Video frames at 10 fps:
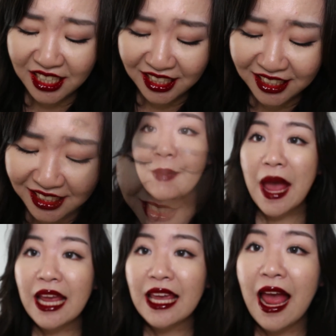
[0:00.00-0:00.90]
I'm
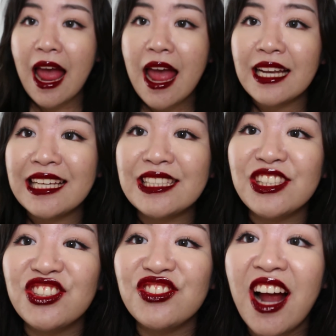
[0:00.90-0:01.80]
back and
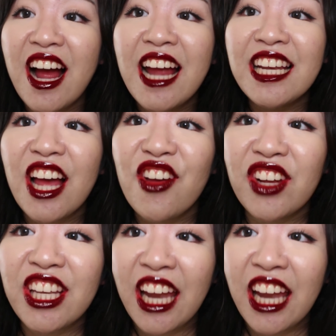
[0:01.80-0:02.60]
it's dried and my